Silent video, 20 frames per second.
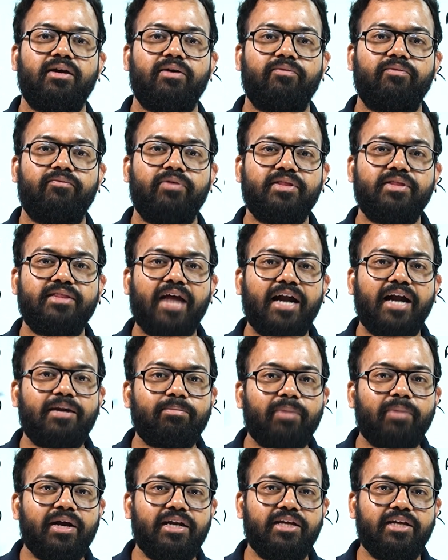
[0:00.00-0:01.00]
with that
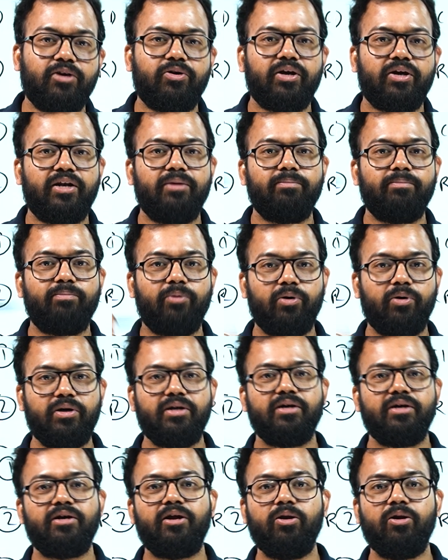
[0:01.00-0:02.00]
money you can
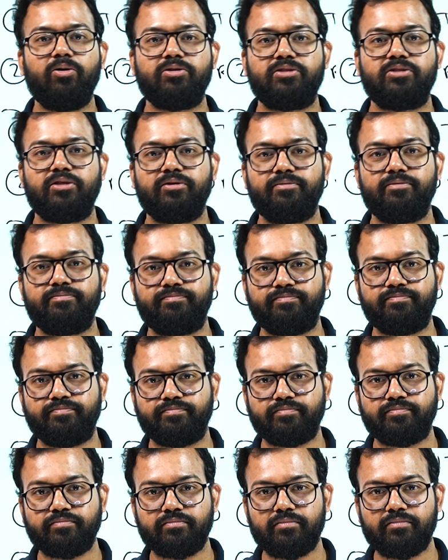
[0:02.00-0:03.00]
import cloth.
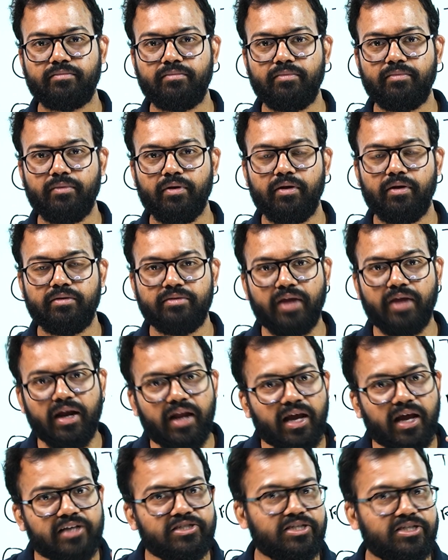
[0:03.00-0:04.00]
Then
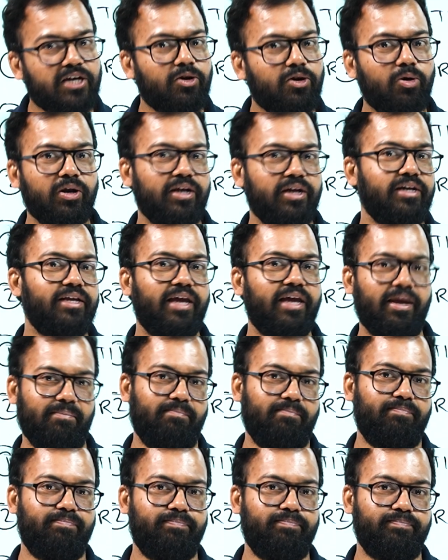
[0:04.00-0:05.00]
Heckscher-Ohlin came.
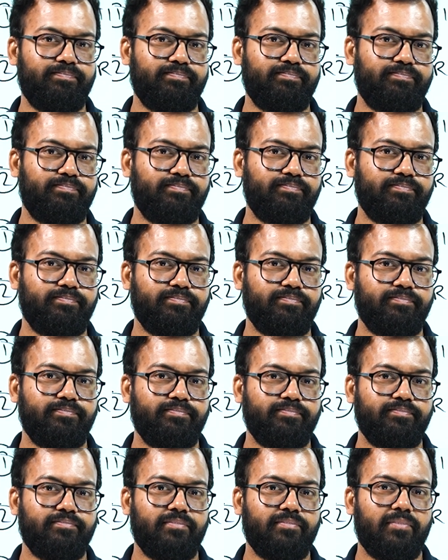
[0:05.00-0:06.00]

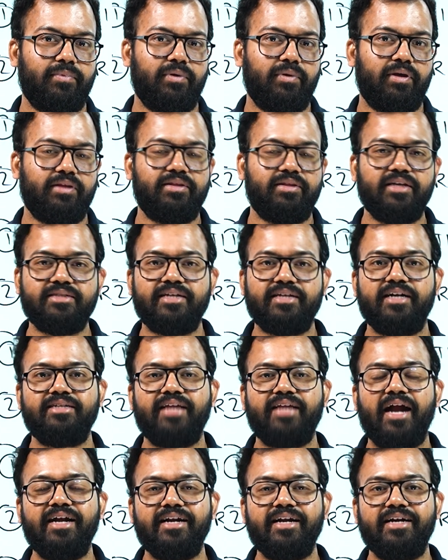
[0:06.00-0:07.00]
And they said
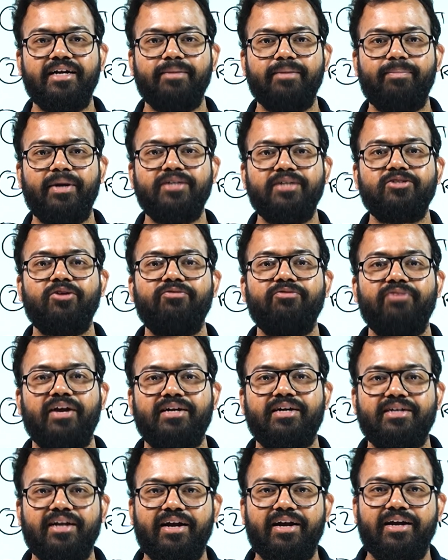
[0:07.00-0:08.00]
that it depends on
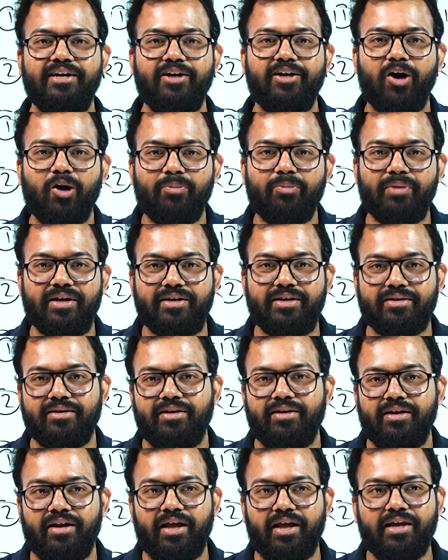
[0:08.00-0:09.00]
factor endowment.
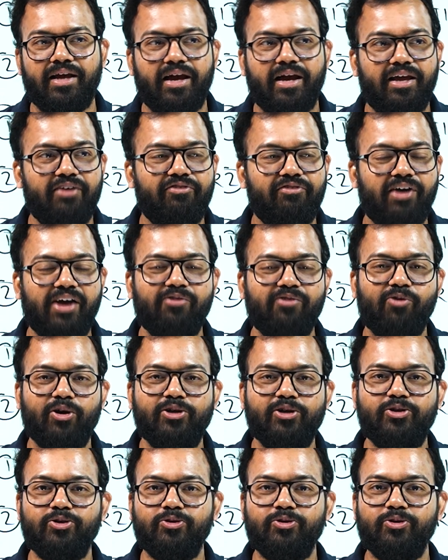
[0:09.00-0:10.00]
Like if I
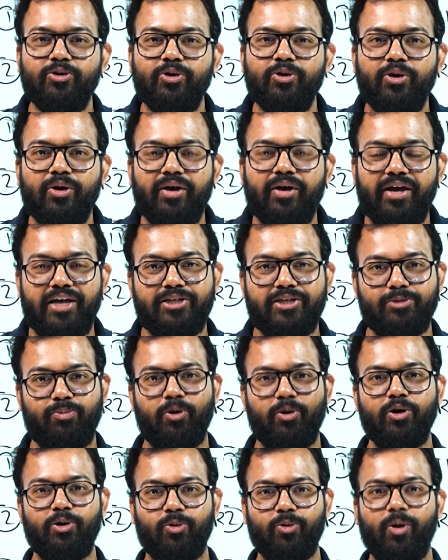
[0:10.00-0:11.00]
want to
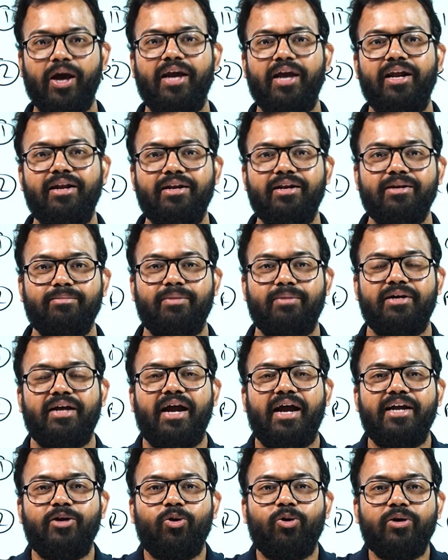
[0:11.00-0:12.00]
export oil, but
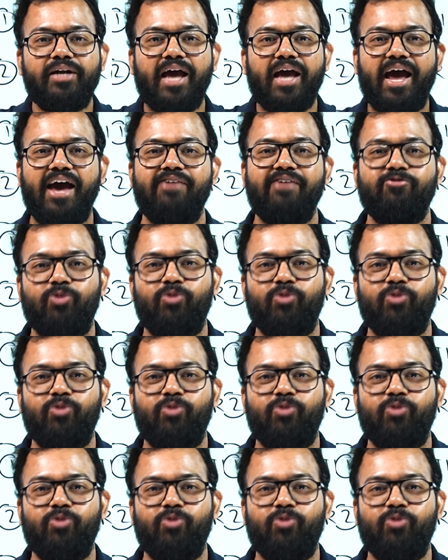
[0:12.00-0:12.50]
I don't have